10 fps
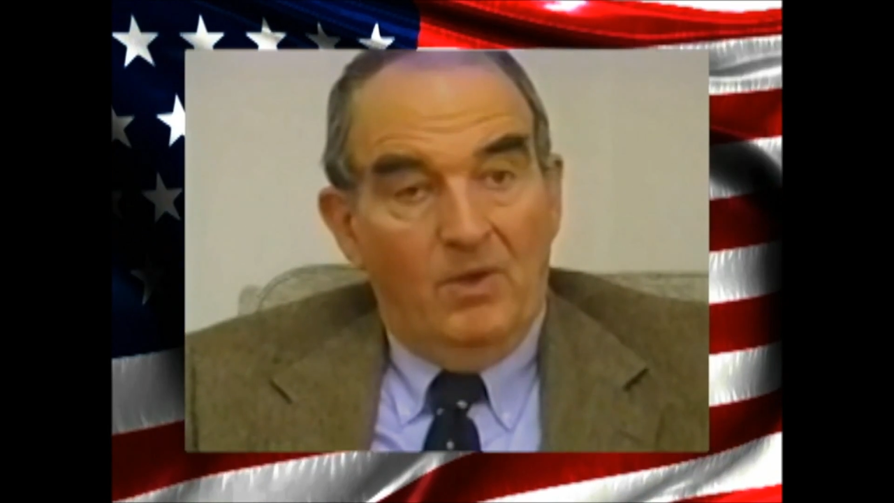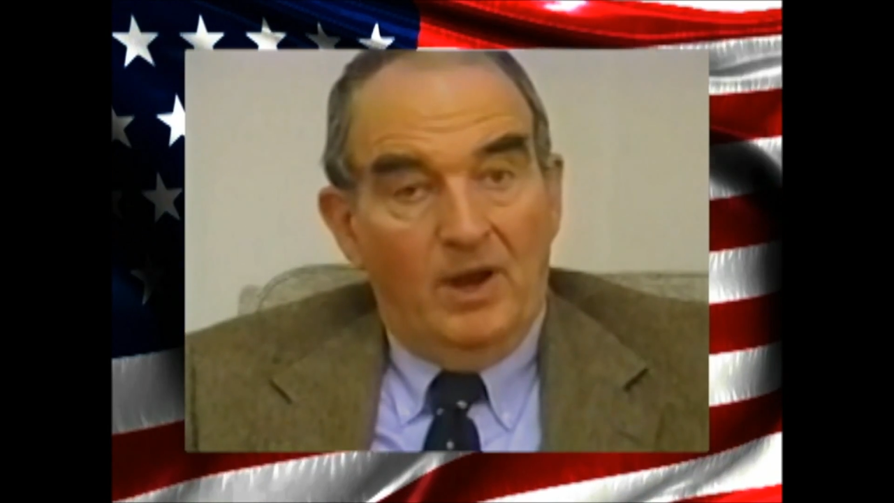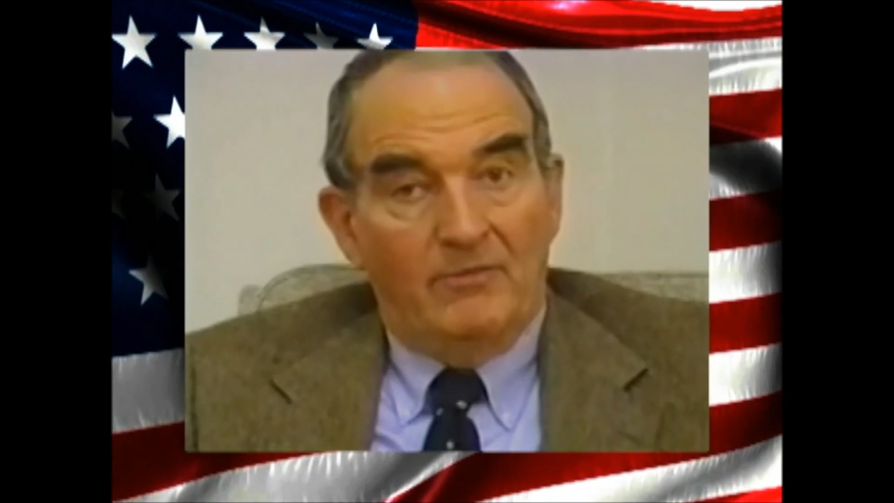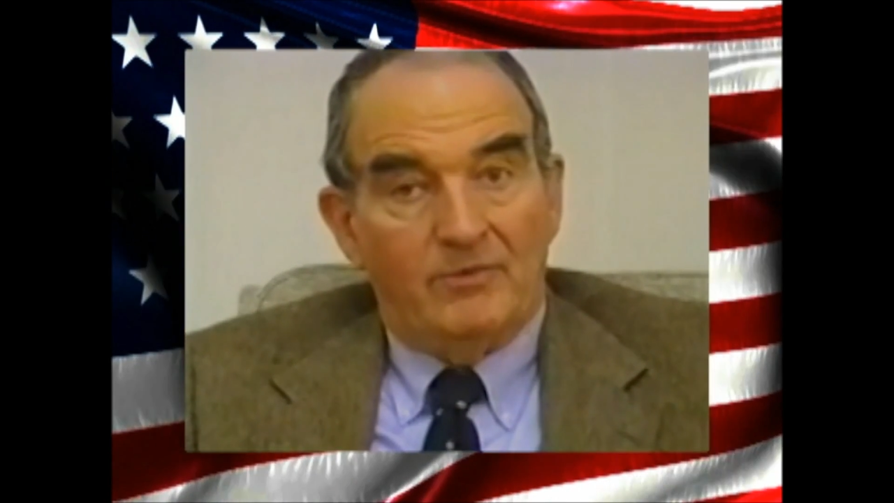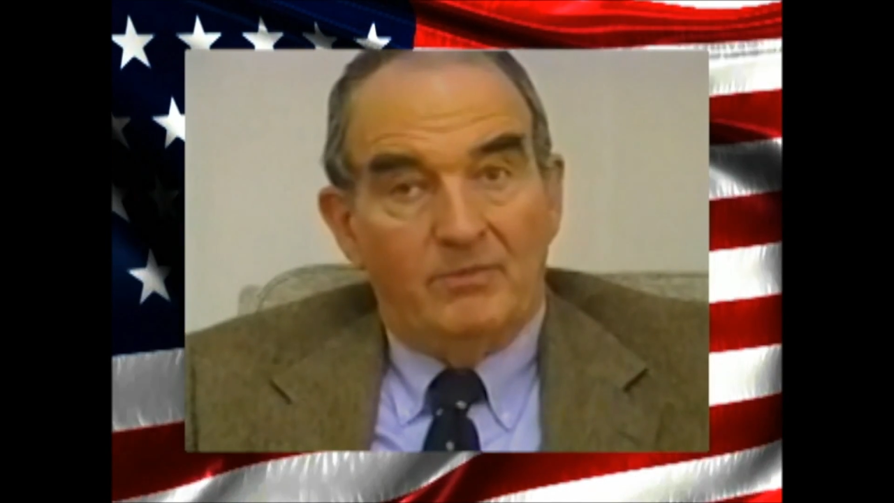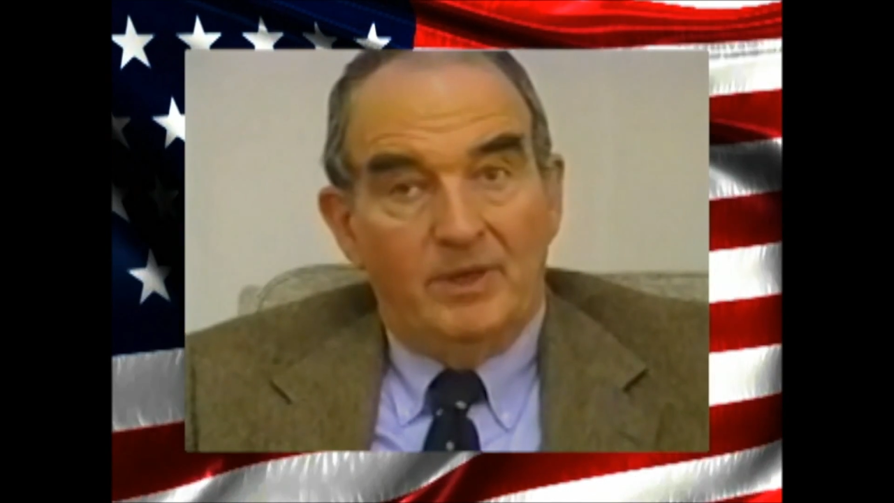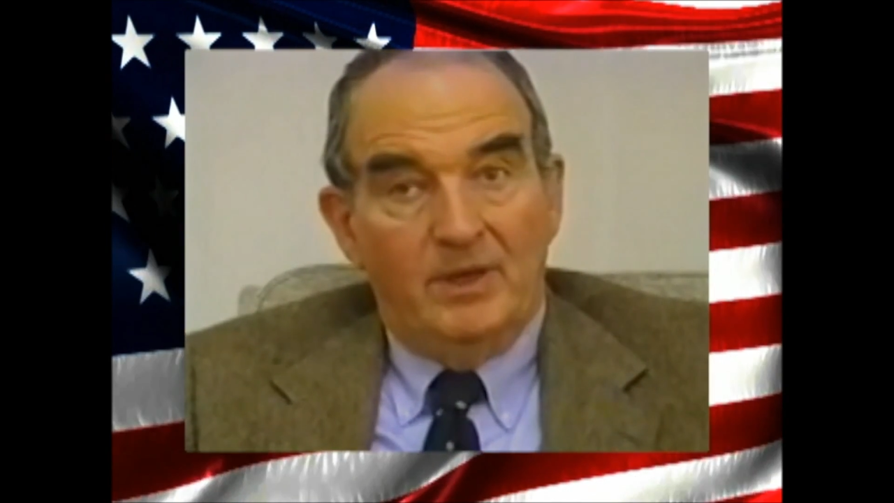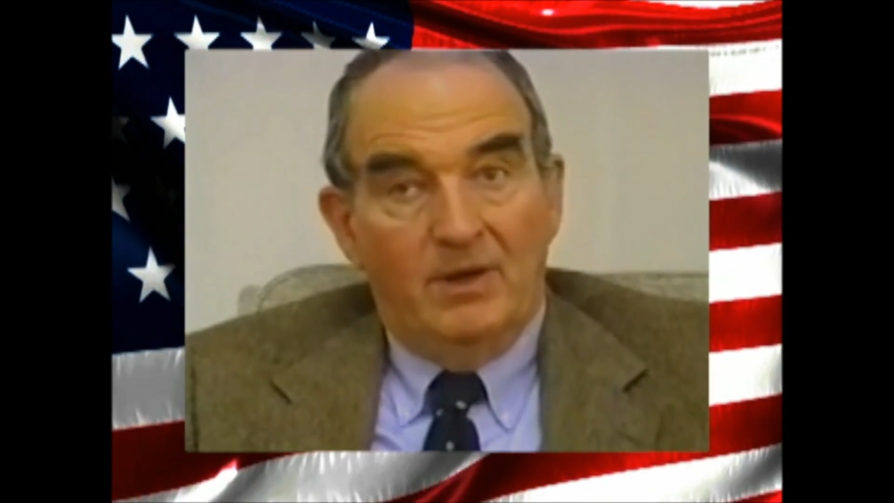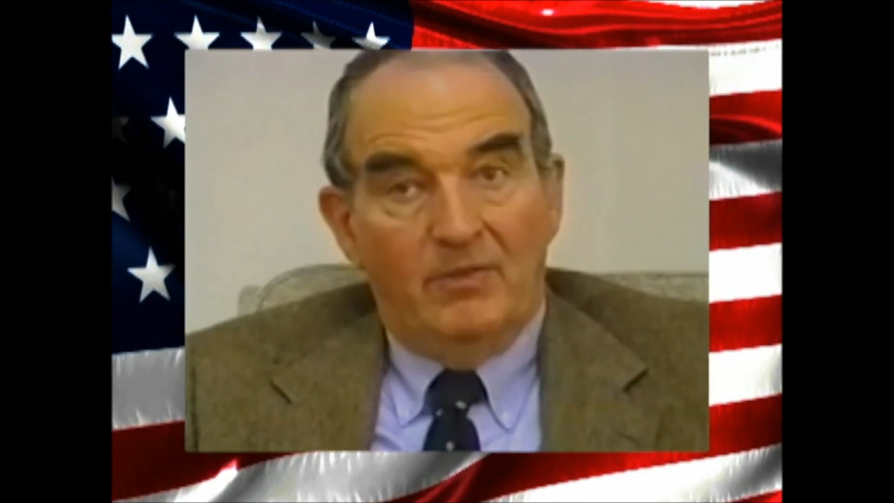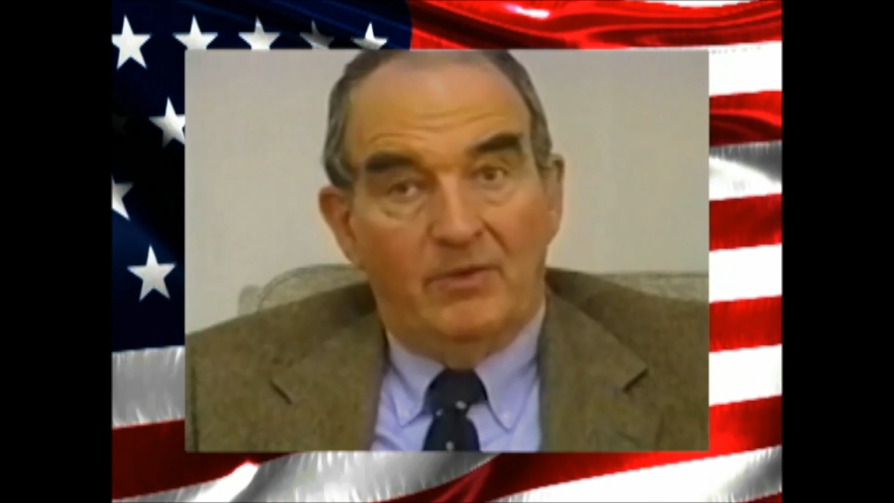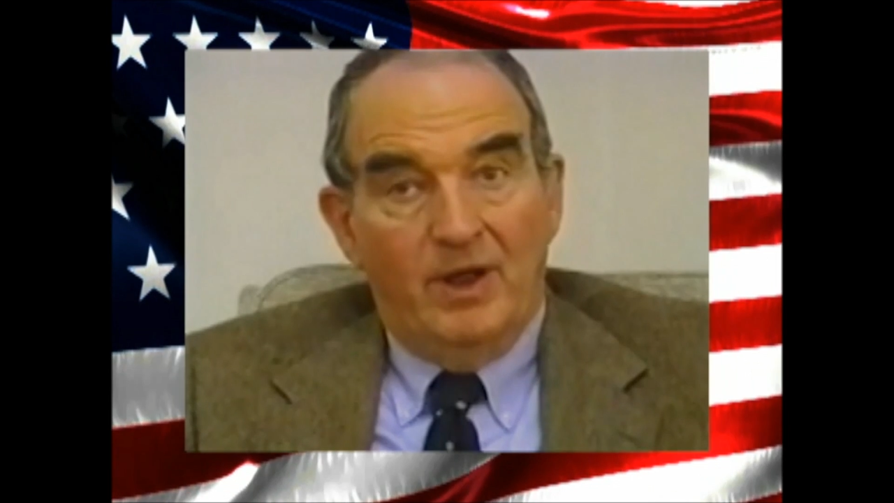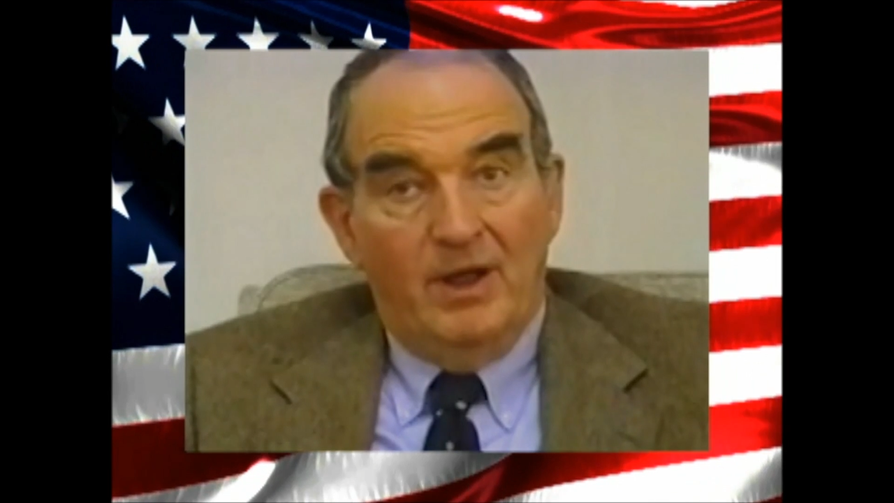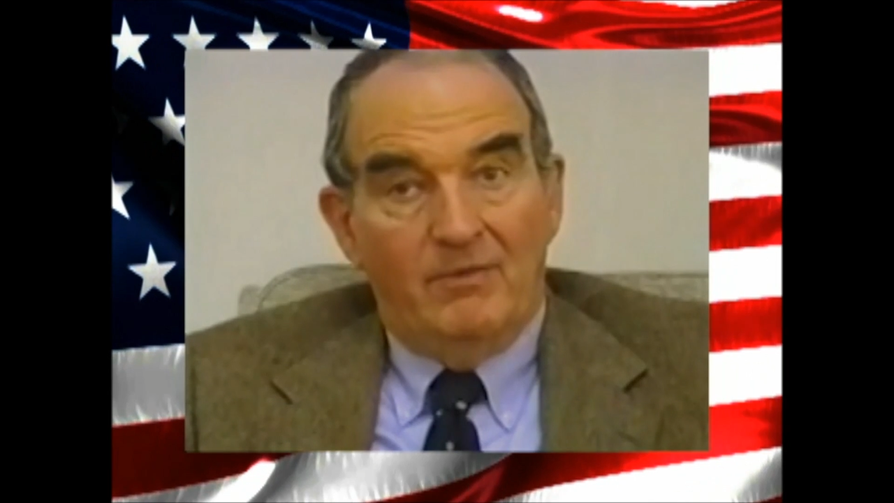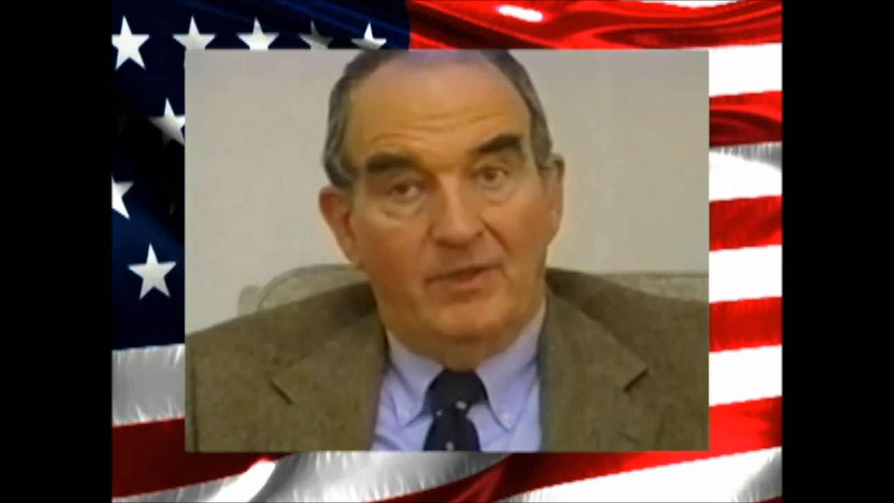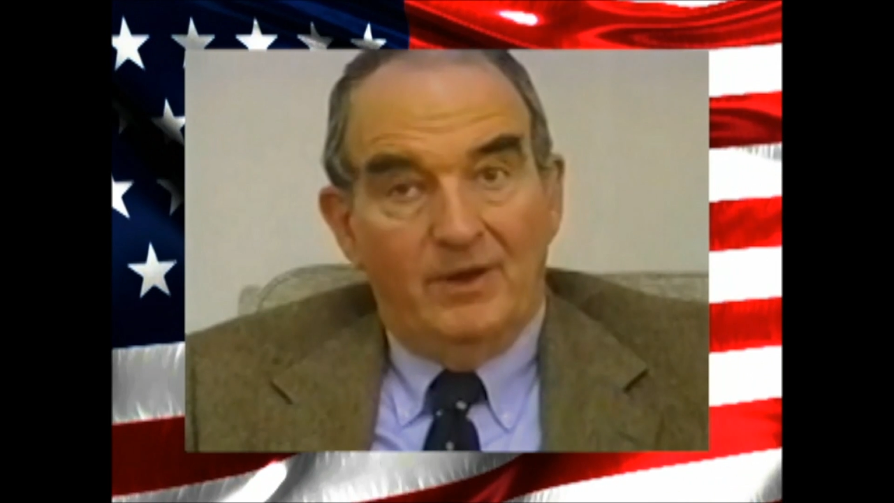Well, after being on the ground